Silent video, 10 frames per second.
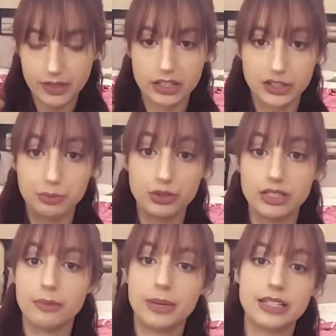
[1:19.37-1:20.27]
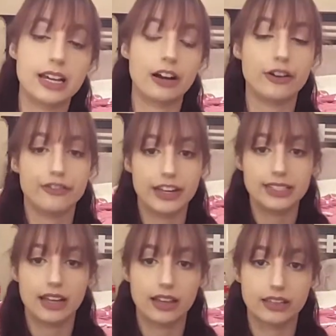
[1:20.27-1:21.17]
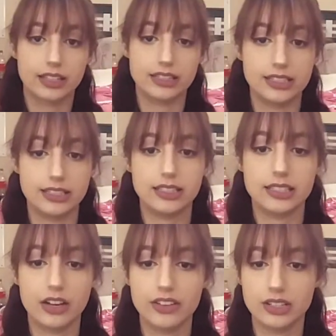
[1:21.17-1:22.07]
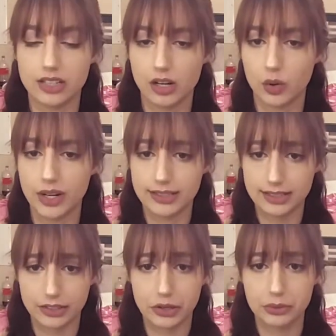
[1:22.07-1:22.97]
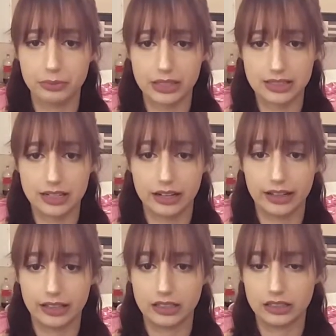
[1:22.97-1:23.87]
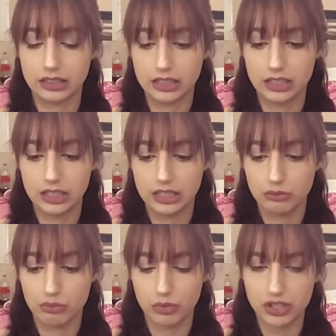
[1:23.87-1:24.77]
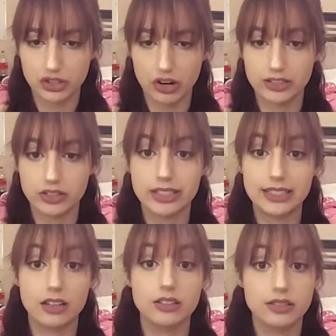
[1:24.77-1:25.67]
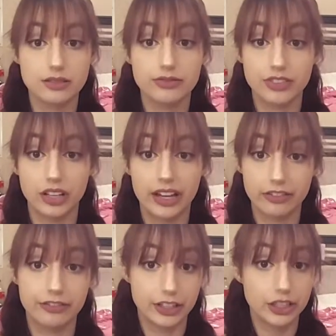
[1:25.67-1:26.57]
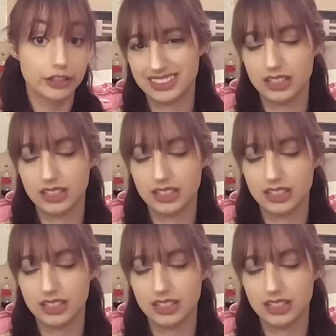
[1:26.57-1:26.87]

it smooths out my entire face. I like the consistency of it. It's not quite silicone, but it's not like a moisturizer. It does feel like a filler.